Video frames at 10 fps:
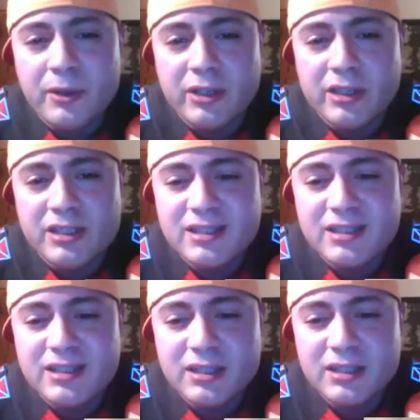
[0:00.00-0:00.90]
does it take
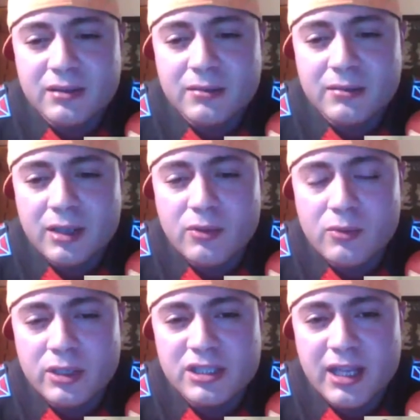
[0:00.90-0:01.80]
place in? Like, when
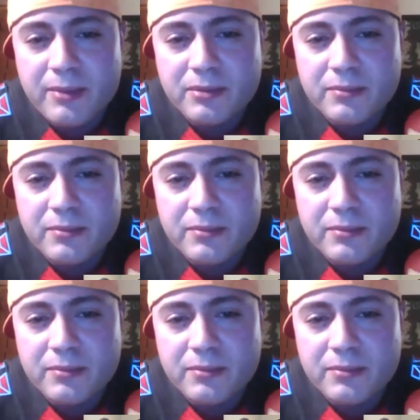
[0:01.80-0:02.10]
does it happen?